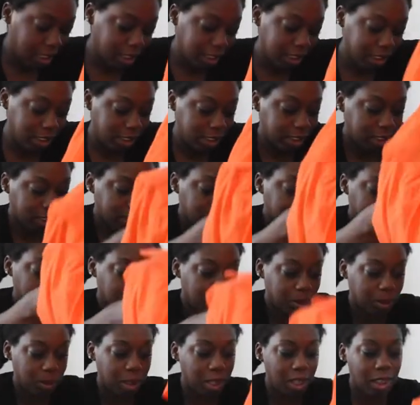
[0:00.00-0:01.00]

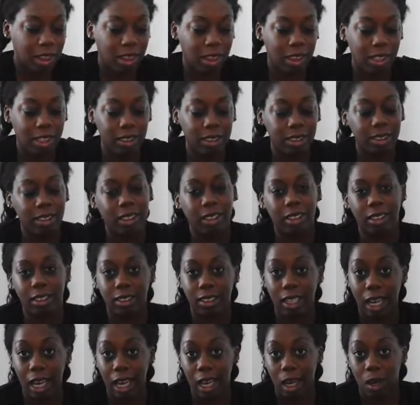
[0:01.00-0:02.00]
So this
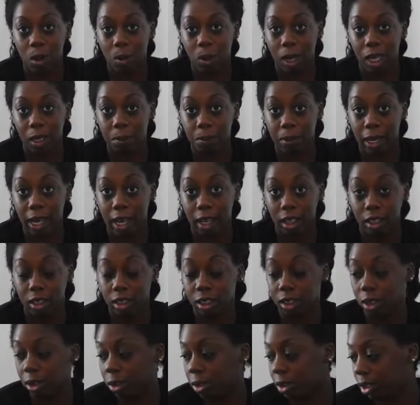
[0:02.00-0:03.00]
is how I pack
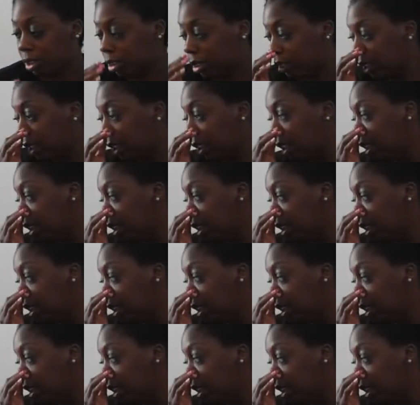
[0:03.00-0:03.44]
clothes.